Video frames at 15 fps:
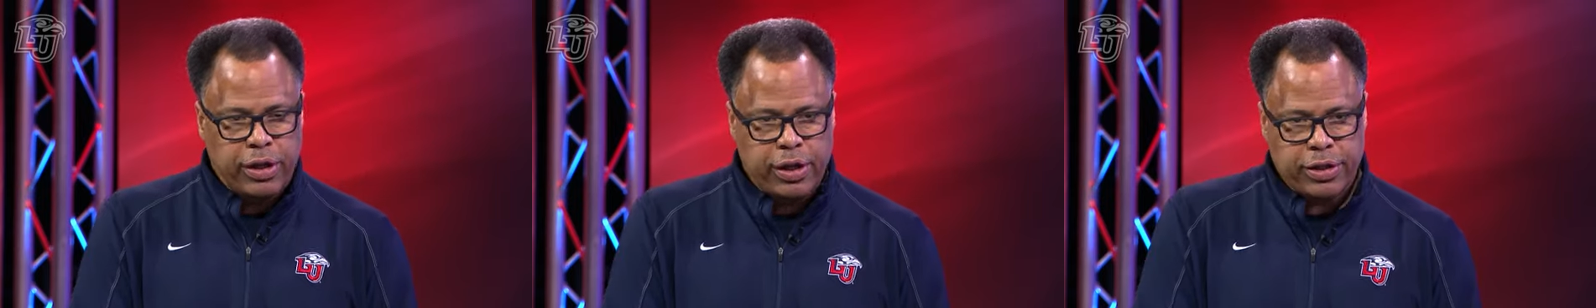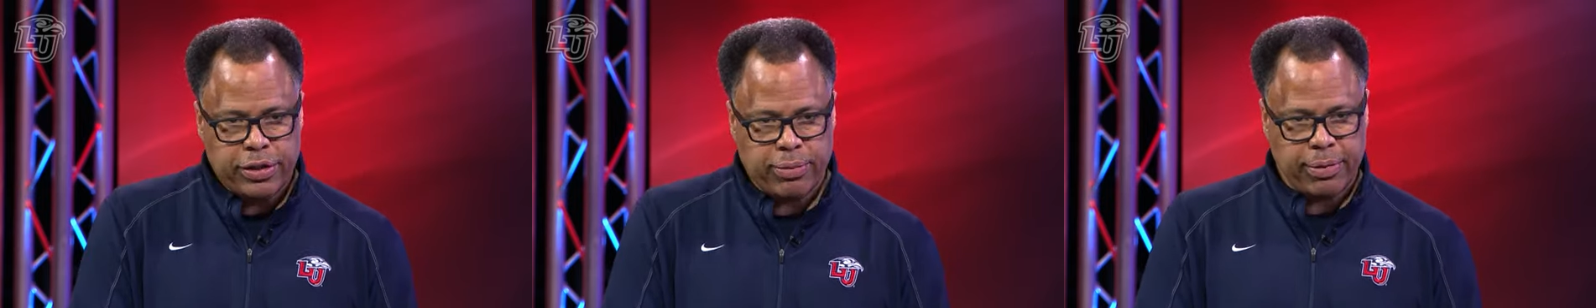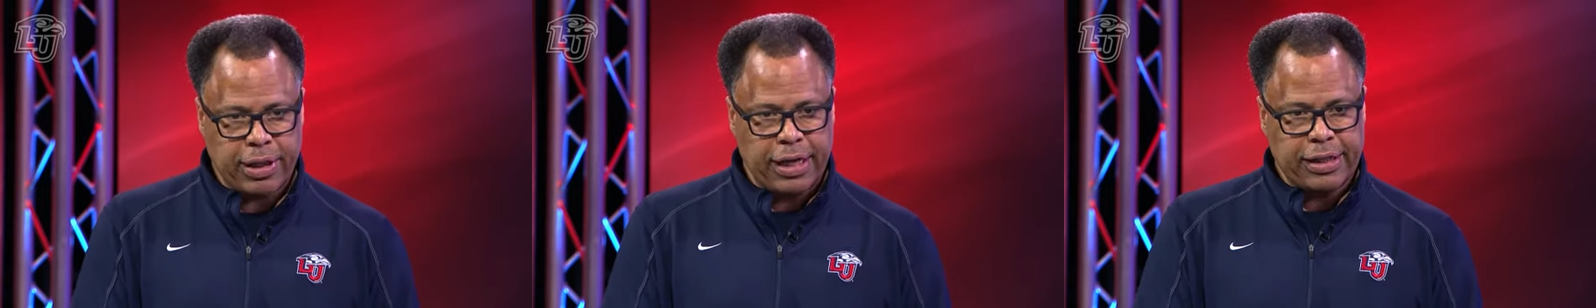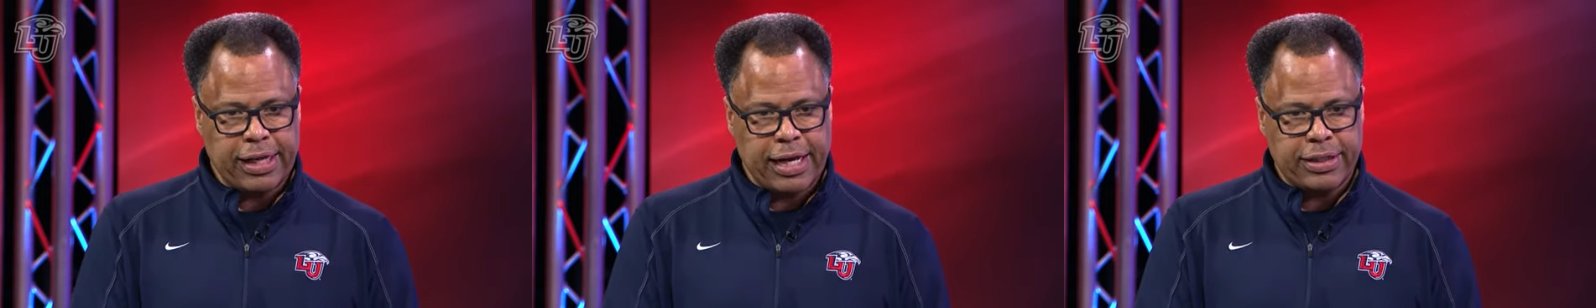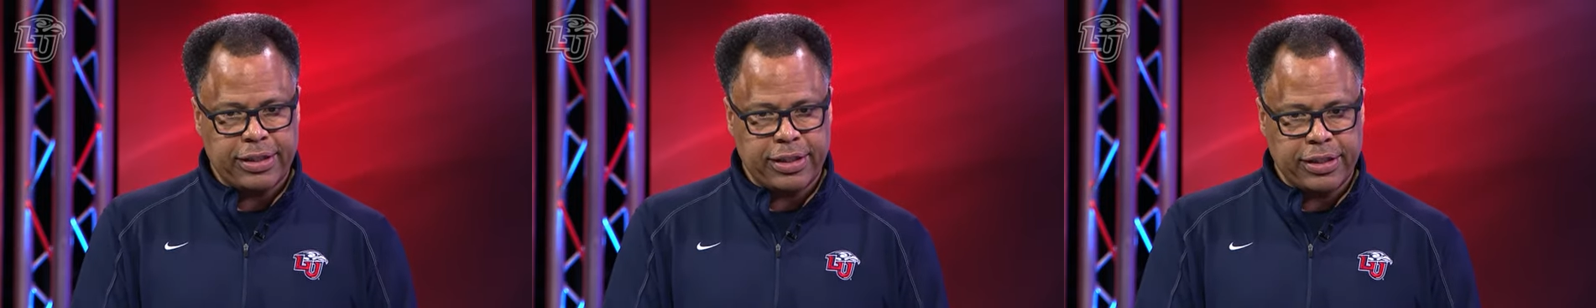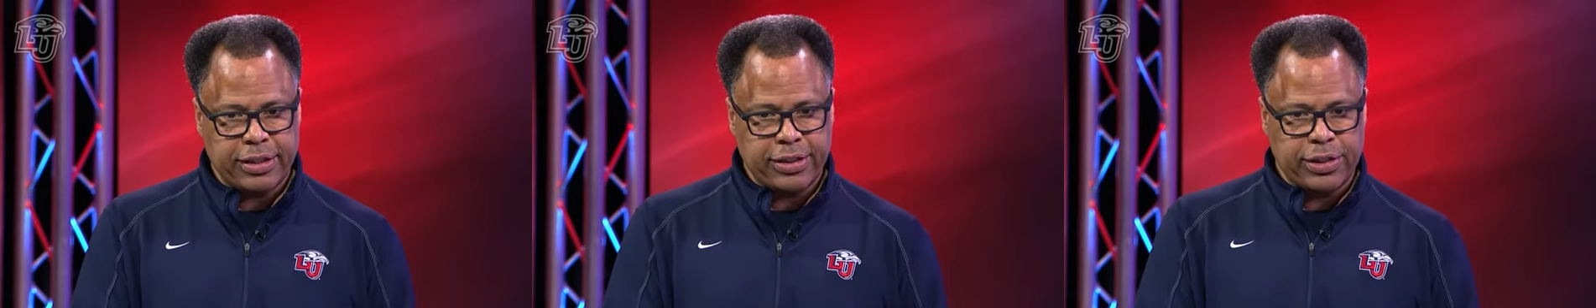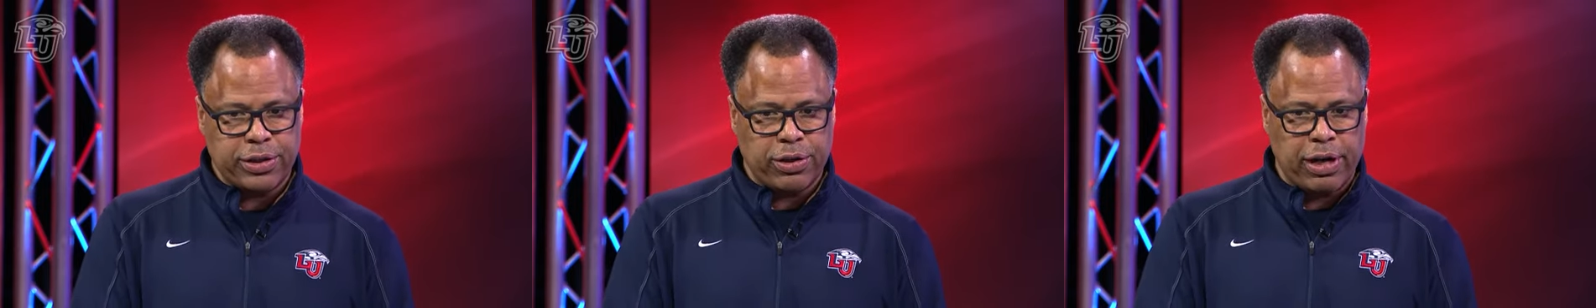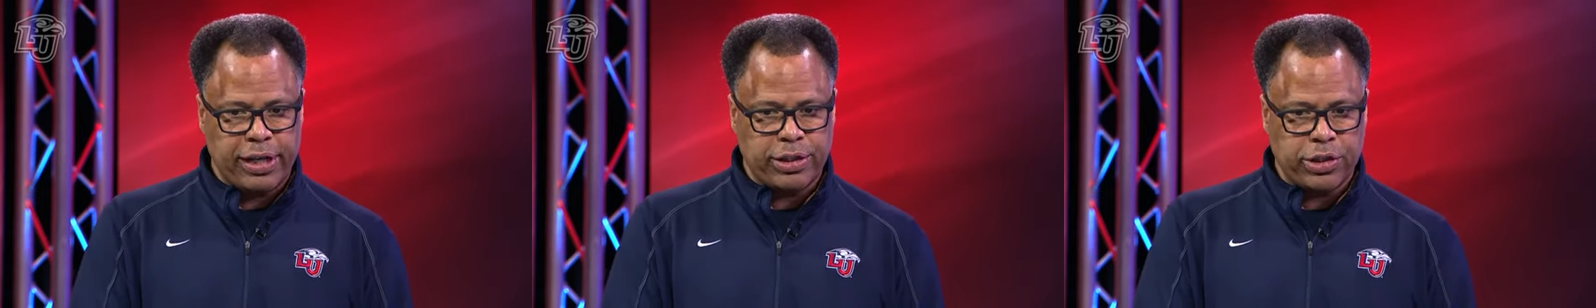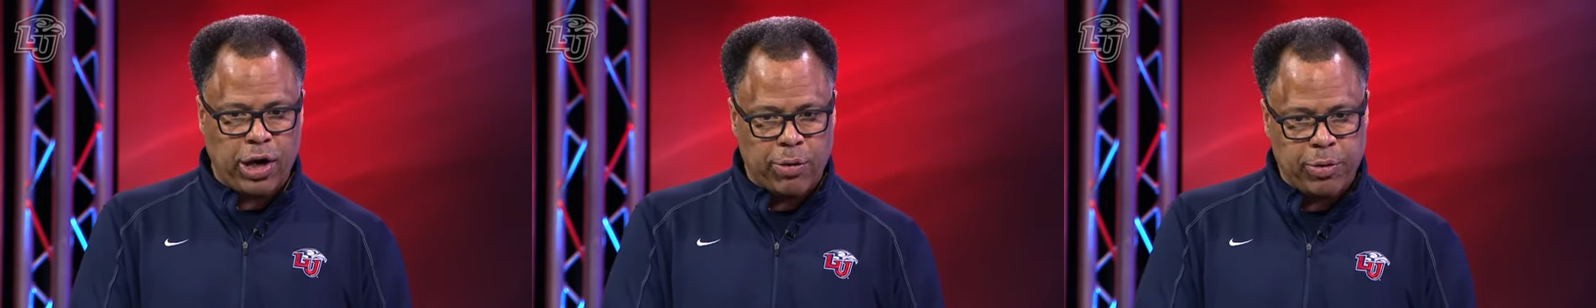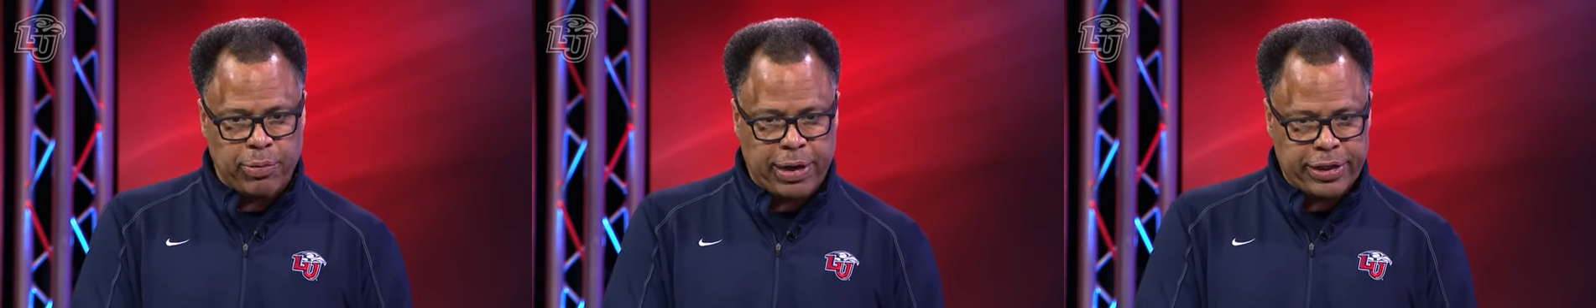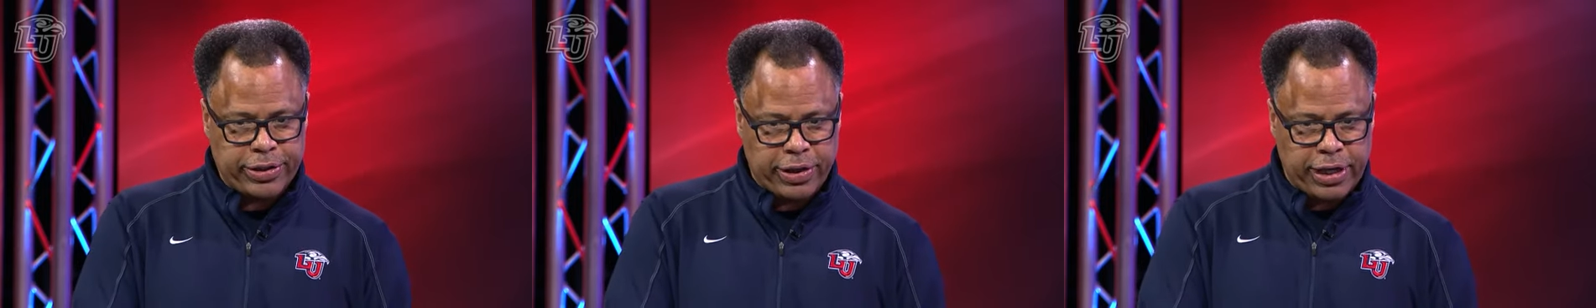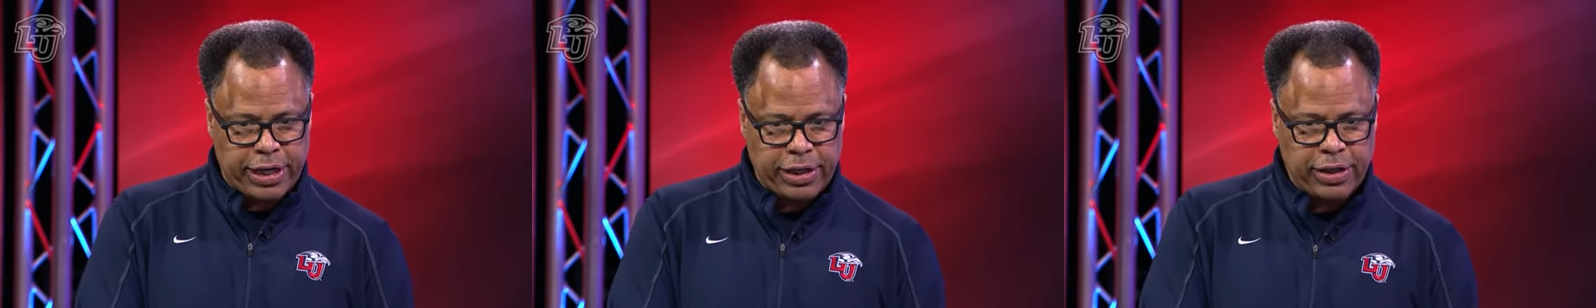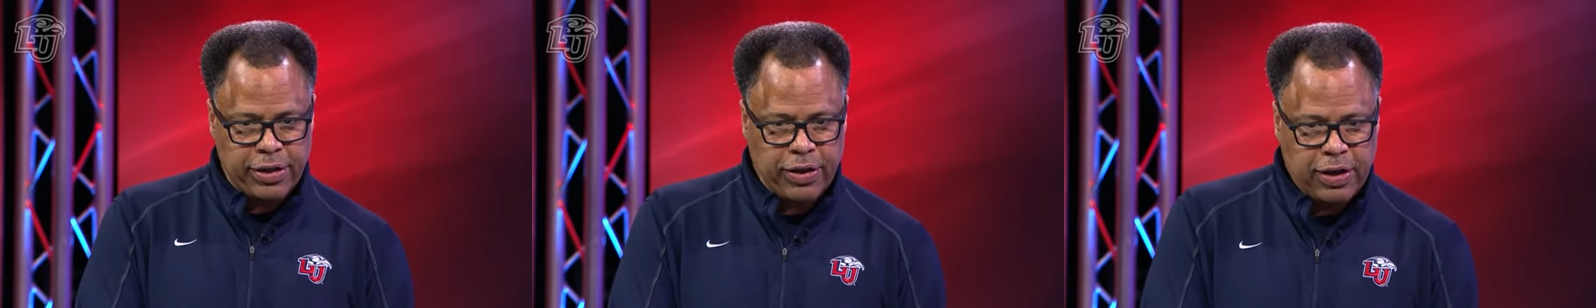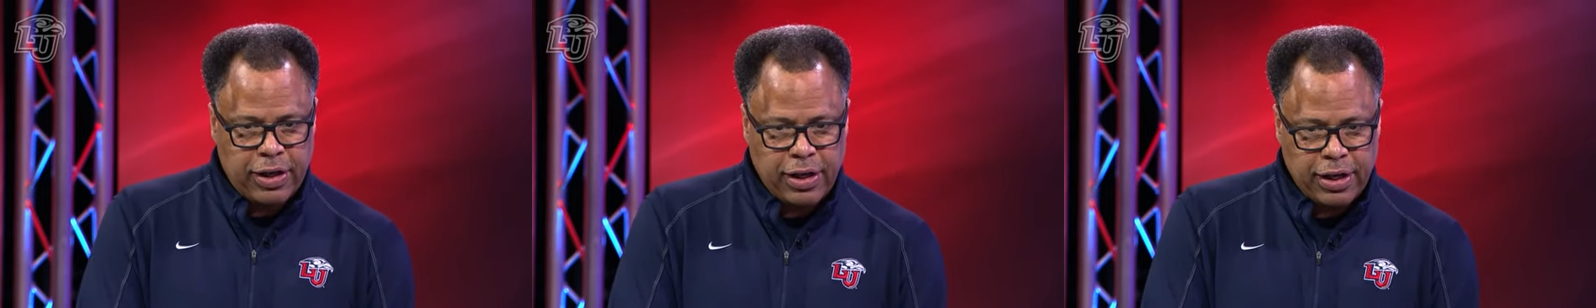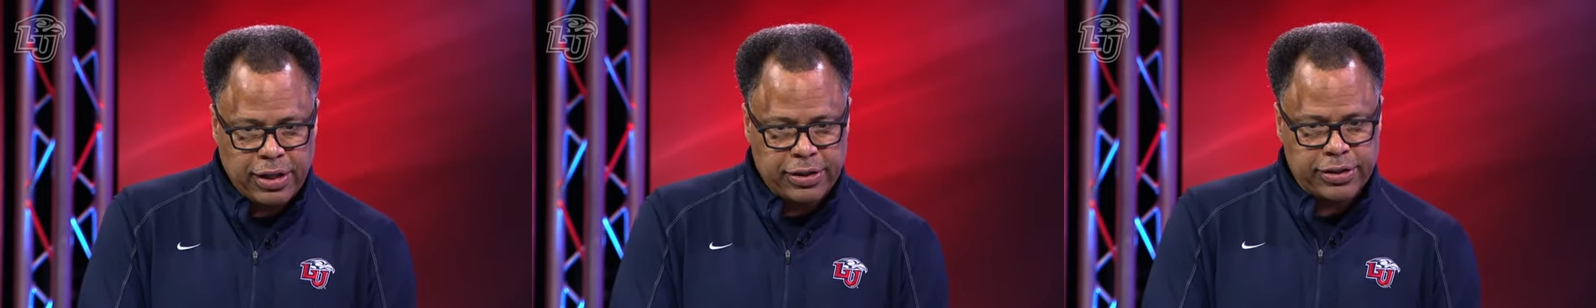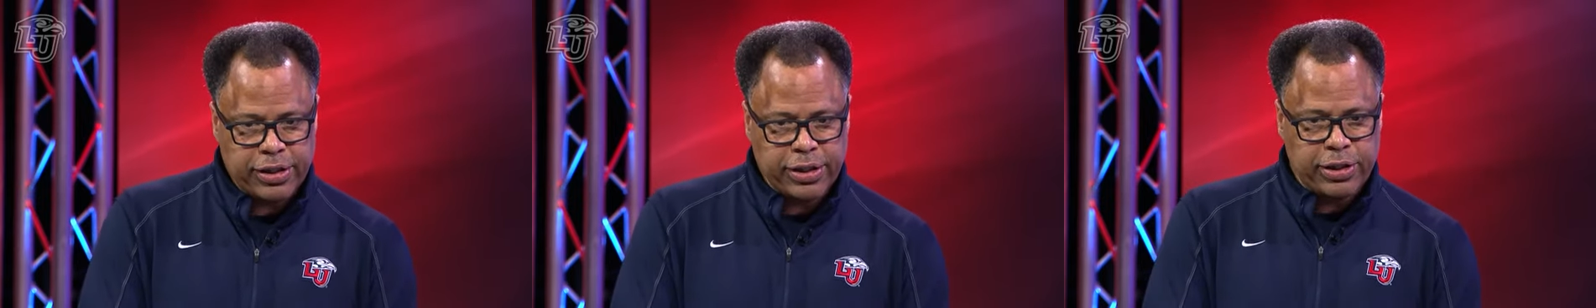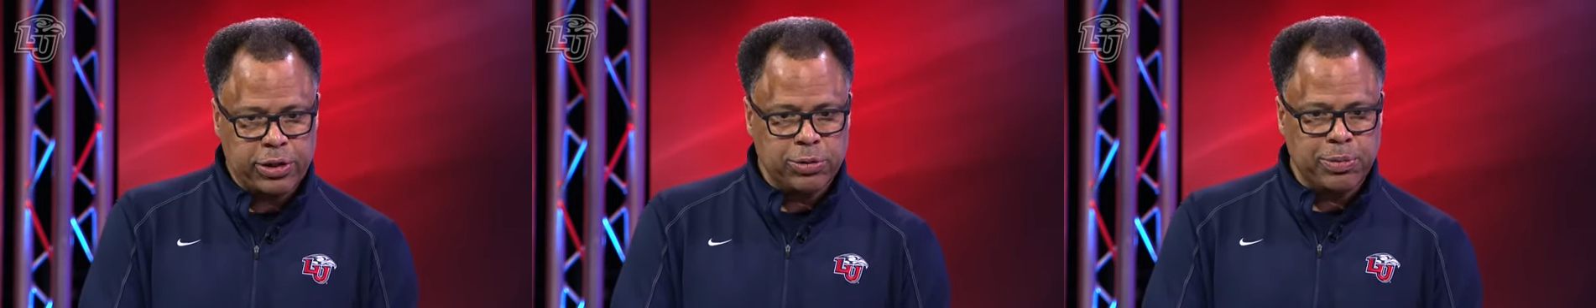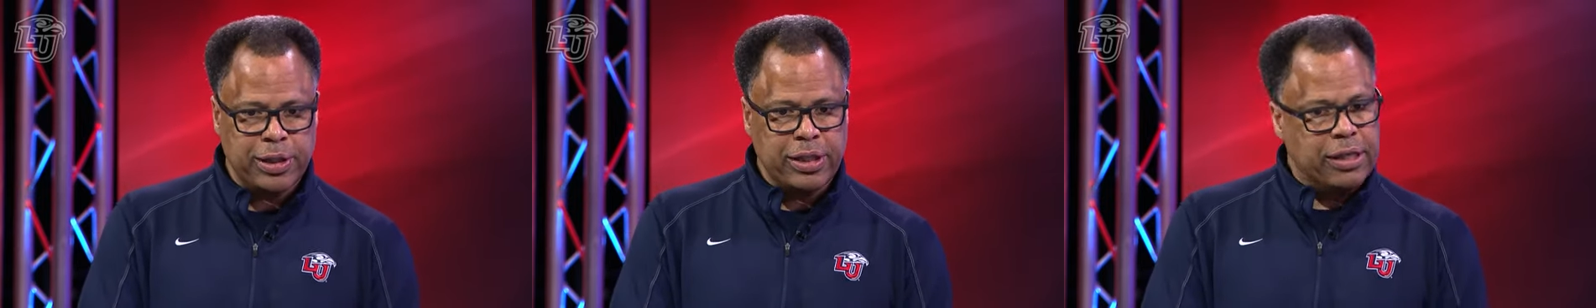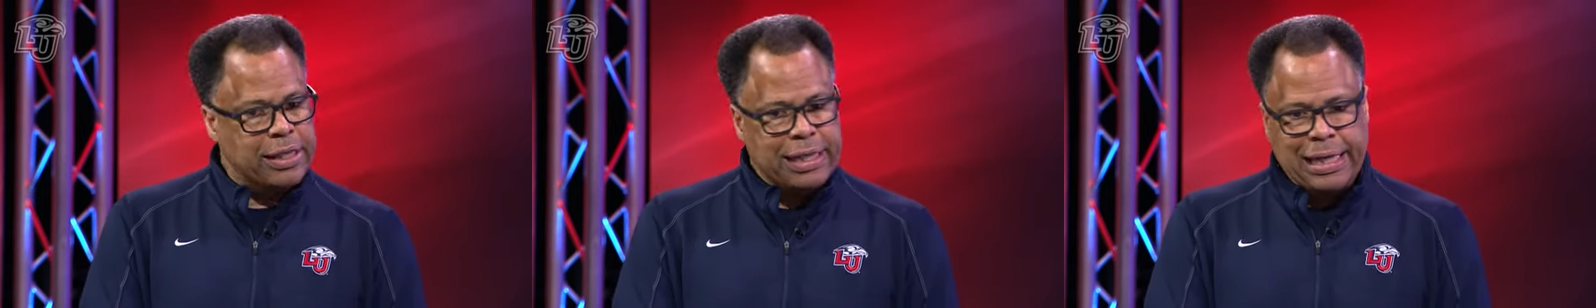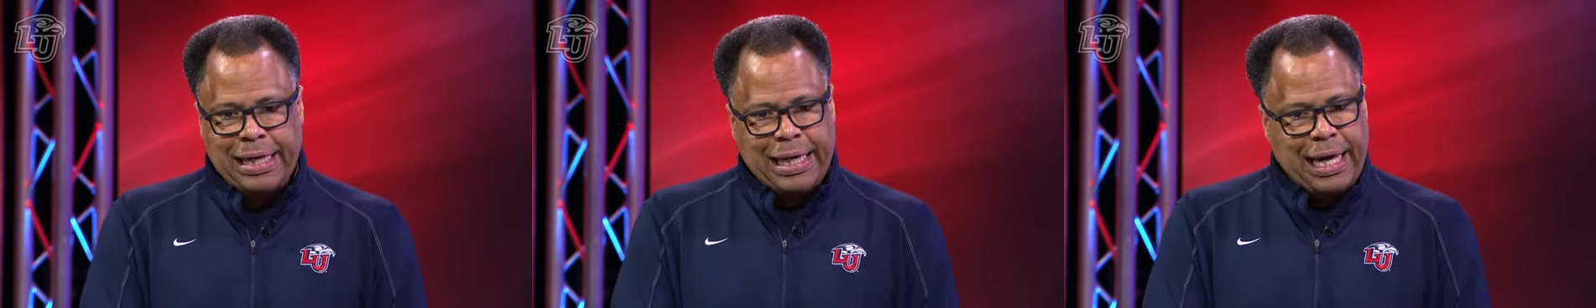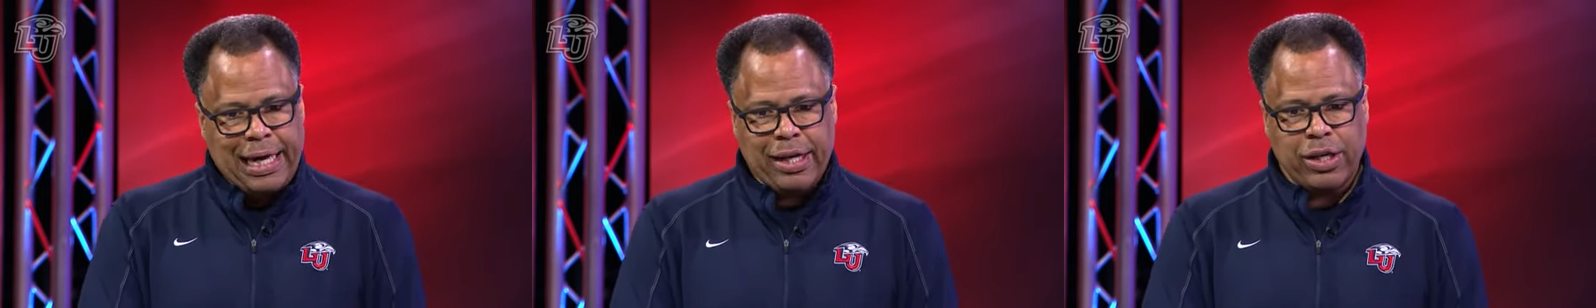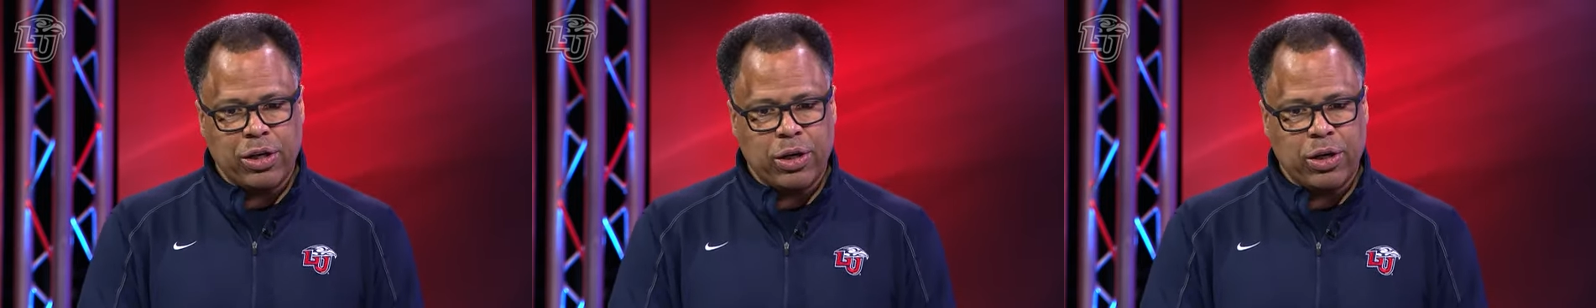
something like that, to, to try and sharpen my trade and skills. But, you